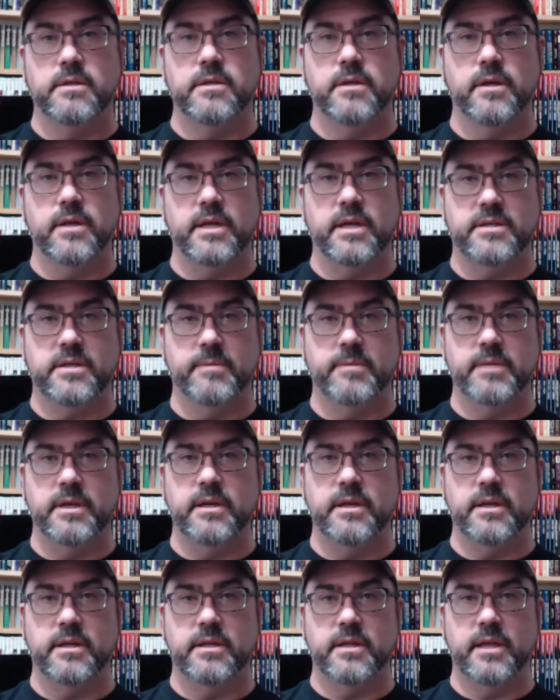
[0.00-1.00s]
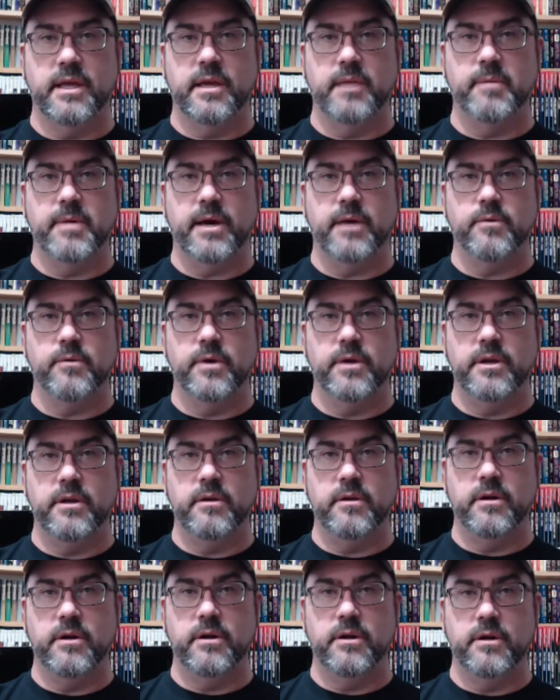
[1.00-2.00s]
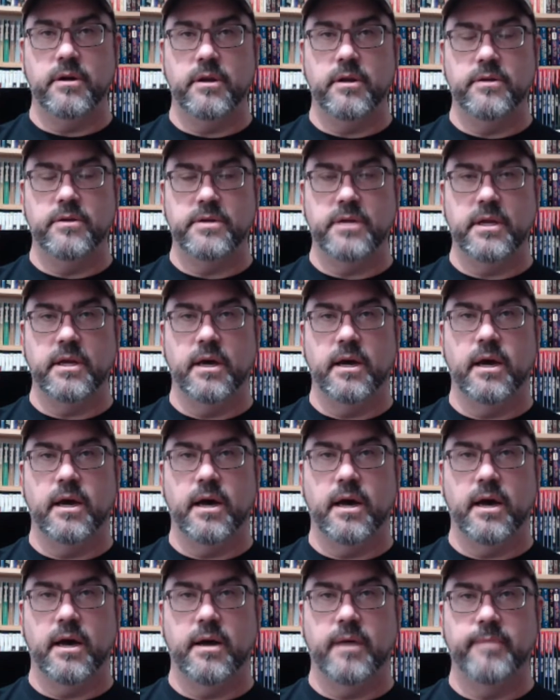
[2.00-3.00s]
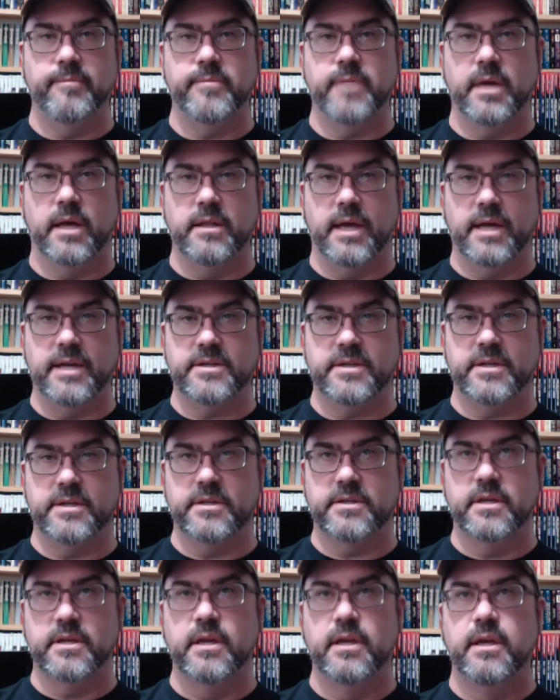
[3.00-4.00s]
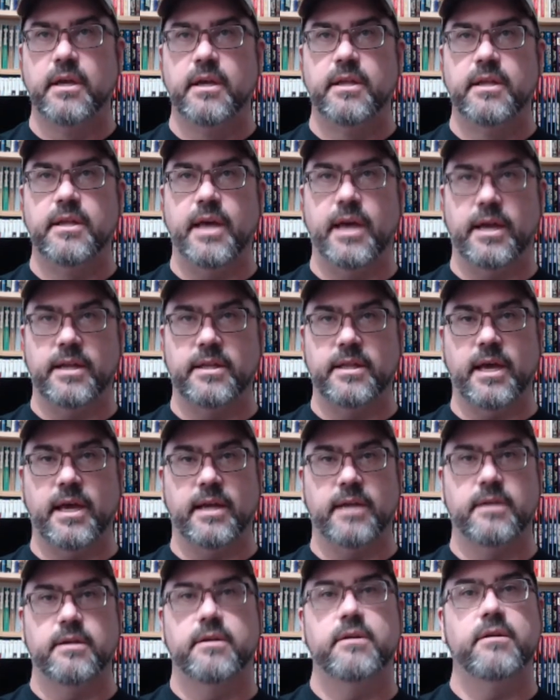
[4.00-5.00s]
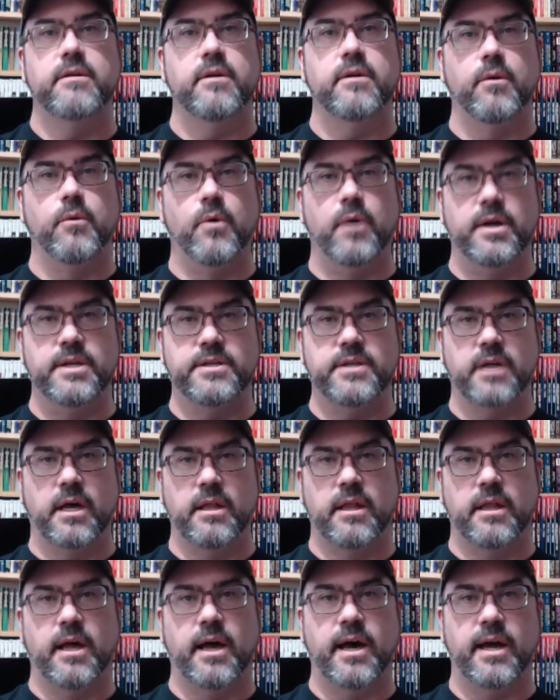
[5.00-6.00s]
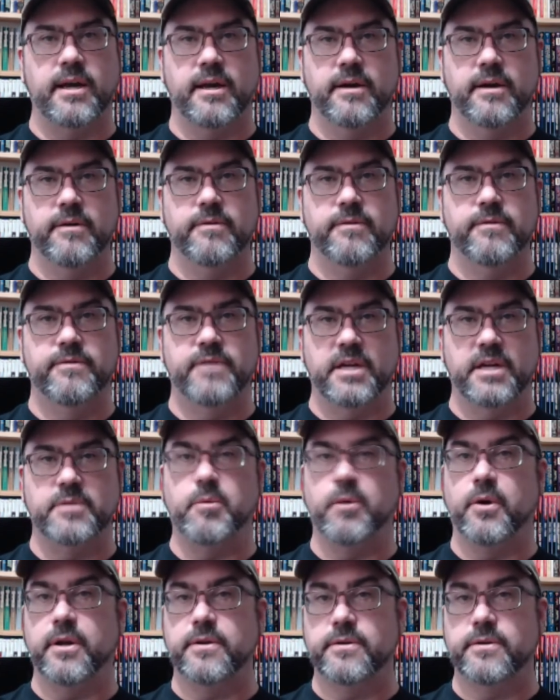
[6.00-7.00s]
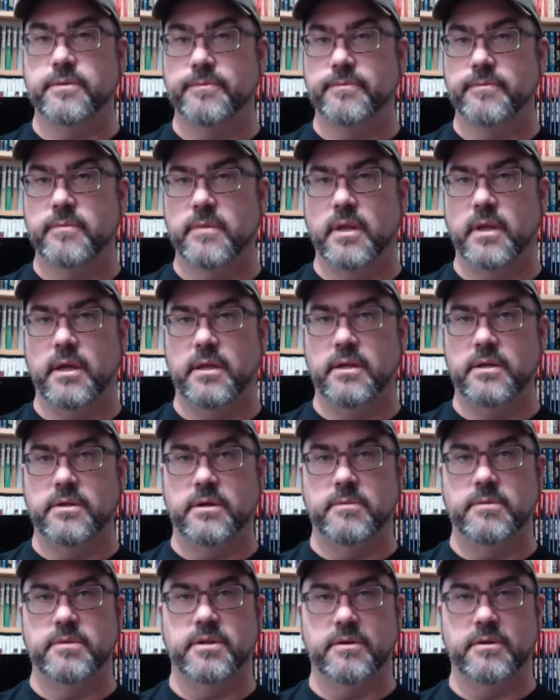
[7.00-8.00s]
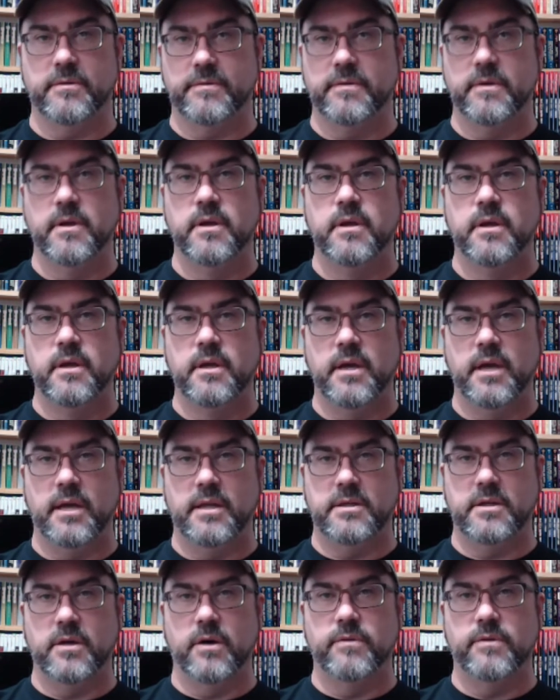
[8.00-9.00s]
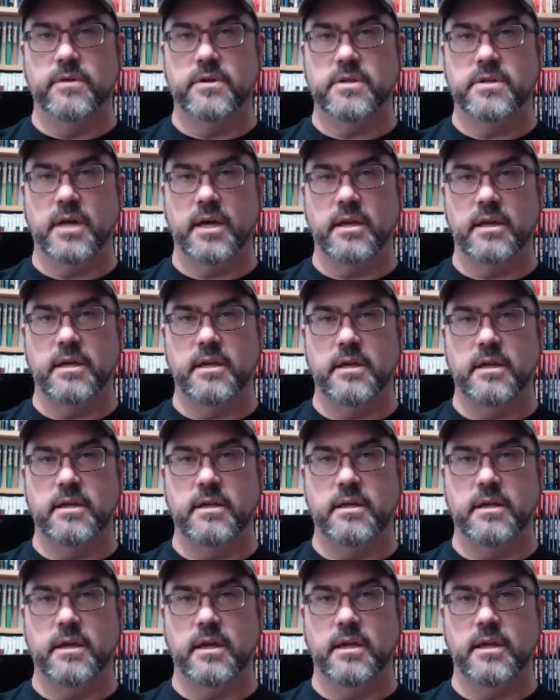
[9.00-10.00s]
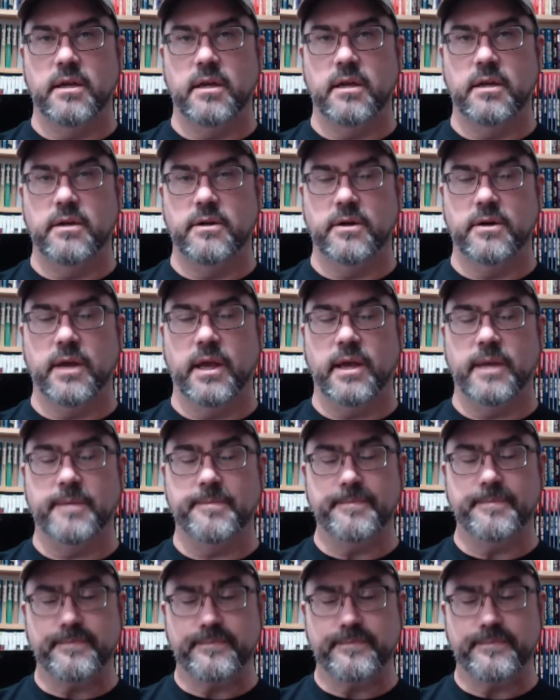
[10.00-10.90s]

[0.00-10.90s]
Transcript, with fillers: And so that's something to think about when you're using a license that wants a lot of touch points in terms of its oversight in your game.